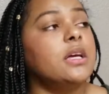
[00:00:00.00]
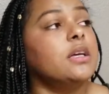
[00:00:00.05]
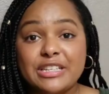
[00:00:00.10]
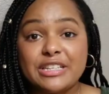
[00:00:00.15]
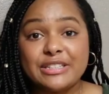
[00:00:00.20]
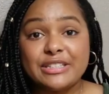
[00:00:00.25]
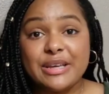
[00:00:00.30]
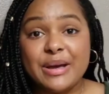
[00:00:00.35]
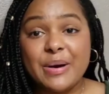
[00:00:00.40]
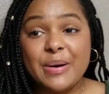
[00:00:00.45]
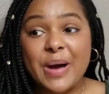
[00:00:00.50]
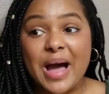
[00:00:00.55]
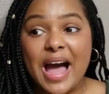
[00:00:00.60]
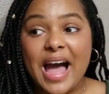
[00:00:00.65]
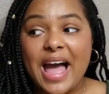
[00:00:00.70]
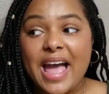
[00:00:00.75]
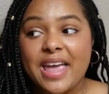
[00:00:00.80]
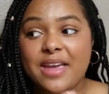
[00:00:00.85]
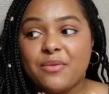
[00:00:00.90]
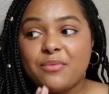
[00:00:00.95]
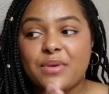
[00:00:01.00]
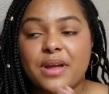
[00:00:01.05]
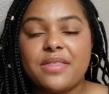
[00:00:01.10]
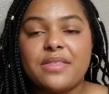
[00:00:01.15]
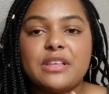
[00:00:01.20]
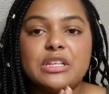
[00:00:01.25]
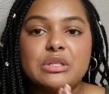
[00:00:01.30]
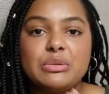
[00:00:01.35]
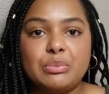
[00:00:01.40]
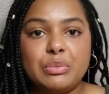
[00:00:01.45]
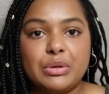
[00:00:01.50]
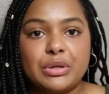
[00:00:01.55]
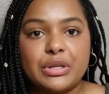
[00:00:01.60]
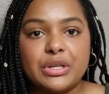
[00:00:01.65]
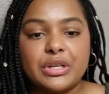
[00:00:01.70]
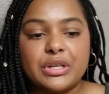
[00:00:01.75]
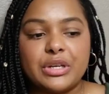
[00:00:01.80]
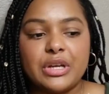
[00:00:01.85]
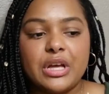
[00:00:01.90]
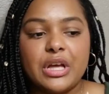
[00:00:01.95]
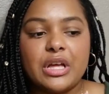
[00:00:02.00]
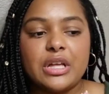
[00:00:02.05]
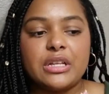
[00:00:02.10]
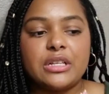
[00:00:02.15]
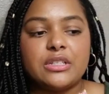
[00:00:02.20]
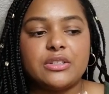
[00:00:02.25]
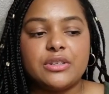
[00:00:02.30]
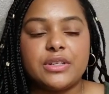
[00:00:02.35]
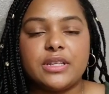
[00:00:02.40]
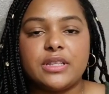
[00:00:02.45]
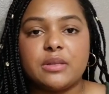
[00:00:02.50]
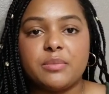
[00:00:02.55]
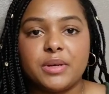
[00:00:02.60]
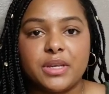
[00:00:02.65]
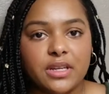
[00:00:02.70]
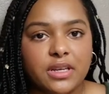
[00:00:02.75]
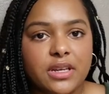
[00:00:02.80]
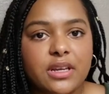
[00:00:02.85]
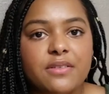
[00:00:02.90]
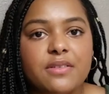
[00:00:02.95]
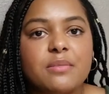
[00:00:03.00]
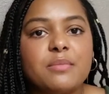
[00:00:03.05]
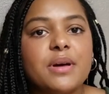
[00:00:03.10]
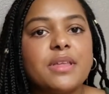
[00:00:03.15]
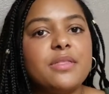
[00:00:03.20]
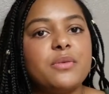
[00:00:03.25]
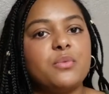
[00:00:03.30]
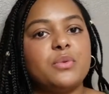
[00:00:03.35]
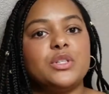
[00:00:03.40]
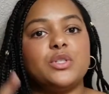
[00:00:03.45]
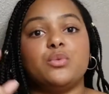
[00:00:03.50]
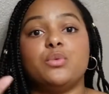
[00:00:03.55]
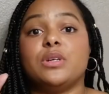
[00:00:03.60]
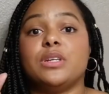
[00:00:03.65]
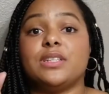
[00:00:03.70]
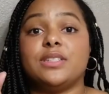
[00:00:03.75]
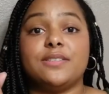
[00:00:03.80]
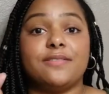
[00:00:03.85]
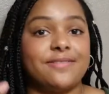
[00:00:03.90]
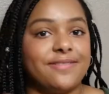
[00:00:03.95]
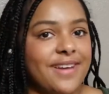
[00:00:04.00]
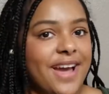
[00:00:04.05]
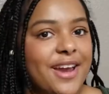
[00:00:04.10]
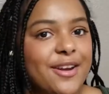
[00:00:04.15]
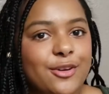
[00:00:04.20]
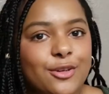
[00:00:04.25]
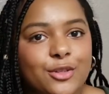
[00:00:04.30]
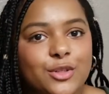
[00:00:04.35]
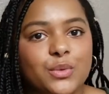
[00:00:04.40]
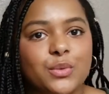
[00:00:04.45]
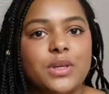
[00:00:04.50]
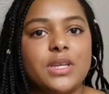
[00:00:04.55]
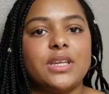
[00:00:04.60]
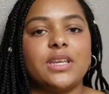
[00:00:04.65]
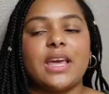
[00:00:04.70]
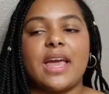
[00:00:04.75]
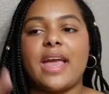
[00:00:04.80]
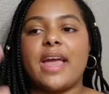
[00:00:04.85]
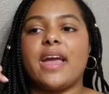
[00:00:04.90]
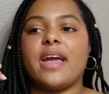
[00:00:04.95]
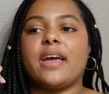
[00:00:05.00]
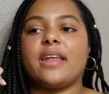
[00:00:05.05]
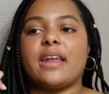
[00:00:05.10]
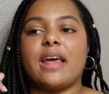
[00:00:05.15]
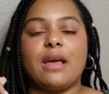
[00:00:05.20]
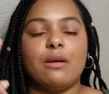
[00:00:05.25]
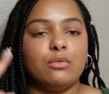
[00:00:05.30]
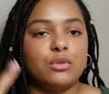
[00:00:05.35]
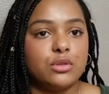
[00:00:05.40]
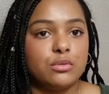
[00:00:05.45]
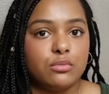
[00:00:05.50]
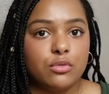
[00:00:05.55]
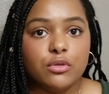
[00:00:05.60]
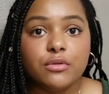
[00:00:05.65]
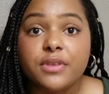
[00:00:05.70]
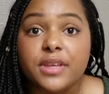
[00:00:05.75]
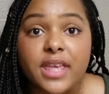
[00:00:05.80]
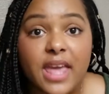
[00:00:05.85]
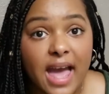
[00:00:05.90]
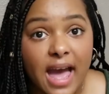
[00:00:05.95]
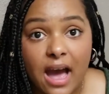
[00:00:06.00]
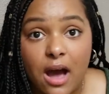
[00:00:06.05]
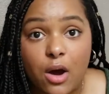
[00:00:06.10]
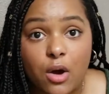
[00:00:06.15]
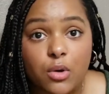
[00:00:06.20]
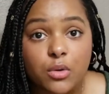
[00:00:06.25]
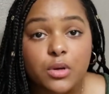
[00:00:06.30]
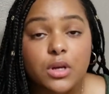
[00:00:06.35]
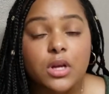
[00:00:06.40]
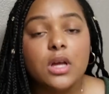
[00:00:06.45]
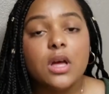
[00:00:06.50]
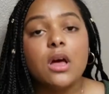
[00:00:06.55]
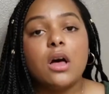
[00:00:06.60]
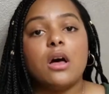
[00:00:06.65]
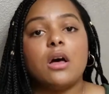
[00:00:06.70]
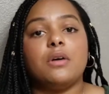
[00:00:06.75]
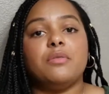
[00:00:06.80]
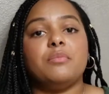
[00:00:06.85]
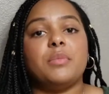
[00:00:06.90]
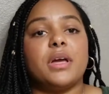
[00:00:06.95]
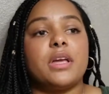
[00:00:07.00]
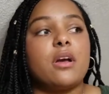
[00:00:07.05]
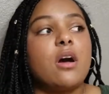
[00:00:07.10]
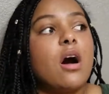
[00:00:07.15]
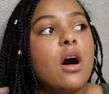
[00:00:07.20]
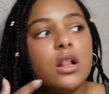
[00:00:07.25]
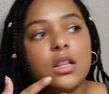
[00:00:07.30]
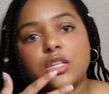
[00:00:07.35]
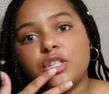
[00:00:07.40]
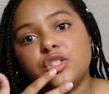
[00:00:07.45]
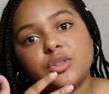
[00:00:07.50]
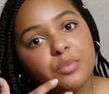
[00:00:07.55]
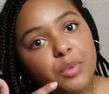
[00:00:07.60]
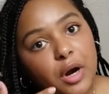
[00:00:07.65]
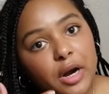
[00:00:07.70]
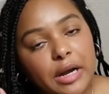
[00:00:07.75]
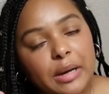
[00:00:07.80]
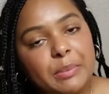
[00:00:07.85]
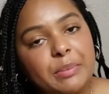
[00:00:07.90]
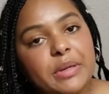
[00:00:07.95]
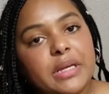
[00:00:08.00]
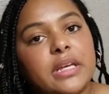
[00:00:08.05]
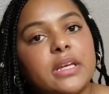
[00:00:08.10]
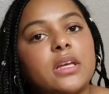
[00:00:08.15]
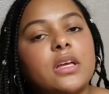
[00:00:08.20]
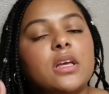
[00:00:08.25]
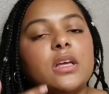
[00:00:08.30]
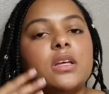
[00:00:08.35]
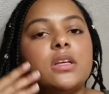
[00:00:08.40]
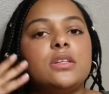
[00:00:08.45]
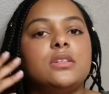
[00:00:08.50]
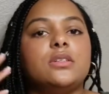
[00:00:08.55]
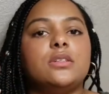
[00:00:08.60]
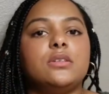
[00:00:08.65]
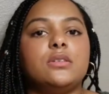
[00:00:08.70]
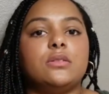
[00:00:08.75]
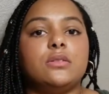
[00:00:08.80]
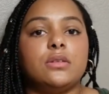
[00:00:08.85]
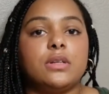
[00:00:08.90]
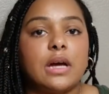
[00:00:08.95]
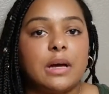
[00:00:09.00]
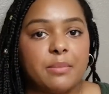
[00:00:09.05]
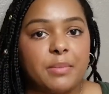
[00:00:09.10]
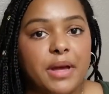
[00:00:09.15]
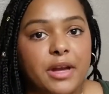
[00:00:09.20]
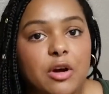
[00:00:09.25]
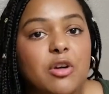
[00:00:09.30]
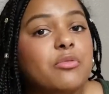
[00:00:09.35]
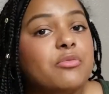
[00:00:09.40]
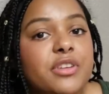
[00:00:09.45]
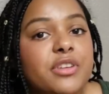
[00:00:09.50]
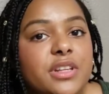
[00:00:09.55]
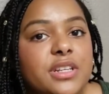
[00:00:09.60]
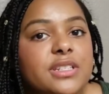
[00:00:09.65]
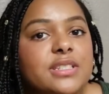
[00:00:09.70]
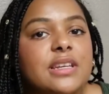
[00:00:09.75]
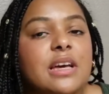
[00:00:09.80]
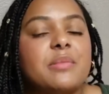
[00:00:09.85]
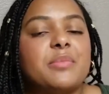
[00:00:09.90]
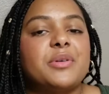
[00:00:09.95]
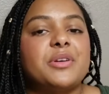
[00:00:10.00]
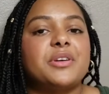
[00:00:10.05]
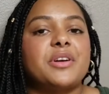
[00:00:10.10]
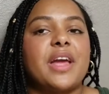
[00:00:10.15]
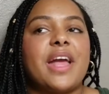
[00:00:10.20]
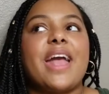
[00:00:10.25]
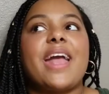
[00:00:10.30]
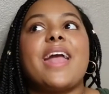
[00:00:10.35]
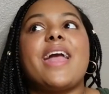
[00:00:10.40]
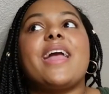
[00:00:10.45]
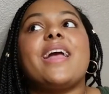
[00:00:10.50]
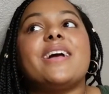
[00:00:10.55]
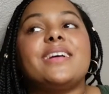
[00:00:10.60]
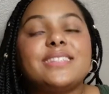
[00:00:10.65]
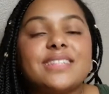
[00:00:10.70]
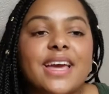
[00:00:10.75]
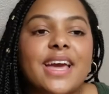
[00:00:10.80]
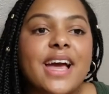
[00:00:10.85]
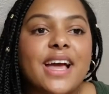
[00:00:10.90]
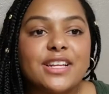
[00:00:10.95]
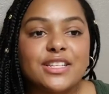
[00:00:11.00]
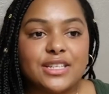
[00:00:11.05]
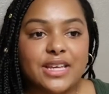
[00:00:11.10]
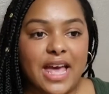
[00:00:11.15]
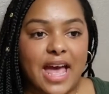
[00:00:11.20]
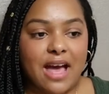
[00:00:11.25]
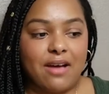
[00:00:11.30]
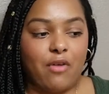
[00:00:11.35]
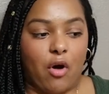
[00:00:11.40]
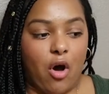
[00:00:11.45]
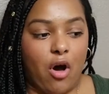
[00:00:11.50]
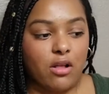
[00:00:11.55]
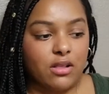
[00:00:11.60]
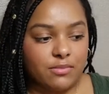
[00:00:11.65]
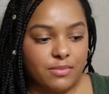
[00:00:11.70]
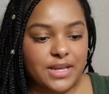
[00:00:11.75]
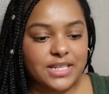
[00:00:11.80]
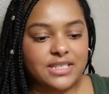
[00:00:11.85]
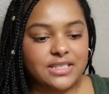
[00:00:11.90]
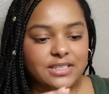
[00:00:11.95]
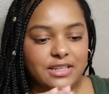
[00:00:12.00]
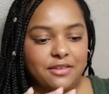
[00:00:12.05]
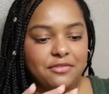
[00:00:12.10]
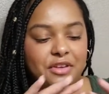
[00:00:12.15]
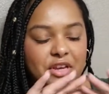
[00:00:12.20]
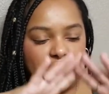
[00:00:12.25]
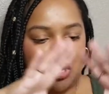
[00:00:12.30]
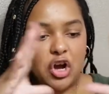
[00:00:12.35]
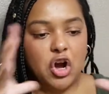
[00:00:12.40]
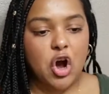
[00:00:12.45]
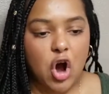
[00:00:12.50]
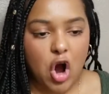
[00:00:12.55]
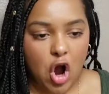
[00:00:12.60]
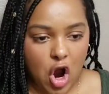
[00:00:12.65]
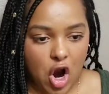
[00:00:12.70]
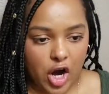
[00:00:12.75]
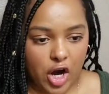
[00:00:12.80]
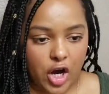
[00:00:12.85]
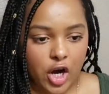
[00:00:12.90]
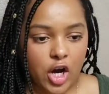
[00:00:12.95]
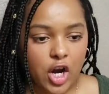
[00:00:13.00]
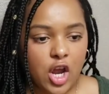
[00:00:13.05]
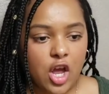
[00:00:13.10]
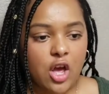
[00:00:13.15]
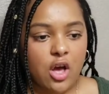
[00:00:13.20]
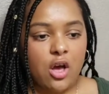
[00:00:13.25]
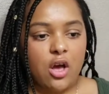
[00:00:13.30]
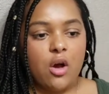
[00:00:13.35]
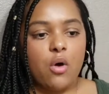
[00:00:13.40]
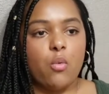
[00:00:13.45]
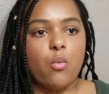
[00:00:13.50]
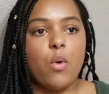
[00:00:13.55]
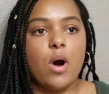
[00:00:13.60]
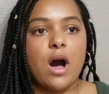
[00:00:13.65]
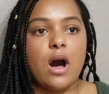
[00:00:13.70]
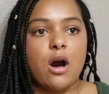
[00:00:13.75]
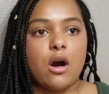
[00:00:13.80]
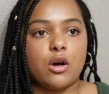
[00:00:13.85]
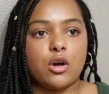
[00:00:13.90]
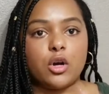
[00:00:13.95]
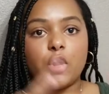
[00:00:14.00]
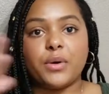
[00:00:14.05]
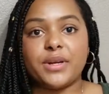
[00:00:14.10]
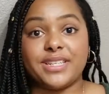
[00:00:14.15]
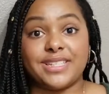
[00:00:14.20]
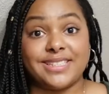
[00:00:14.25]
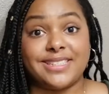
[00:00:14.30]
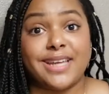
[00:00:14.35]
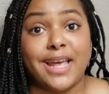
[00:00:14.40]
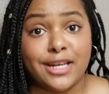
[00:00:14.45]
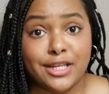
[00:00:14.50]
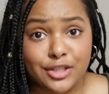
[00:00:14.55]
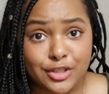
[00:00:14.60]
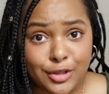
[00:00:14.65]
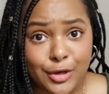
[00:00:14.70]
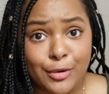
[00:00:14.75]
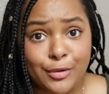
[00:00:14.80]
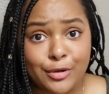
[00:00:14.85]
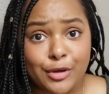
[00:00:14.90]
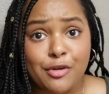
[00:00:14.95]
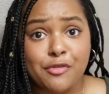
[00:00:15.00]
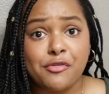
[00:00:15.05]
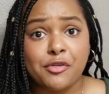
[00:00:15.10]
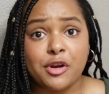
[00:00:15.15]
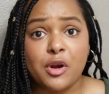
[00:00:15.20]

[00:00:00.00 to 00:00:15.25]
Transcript: So I read this book during the beginning of the month, which was finals week, and I was moving out of my college apartment to come back home for the summer, and I had to have all of my stuff in a car while going to San Antonio for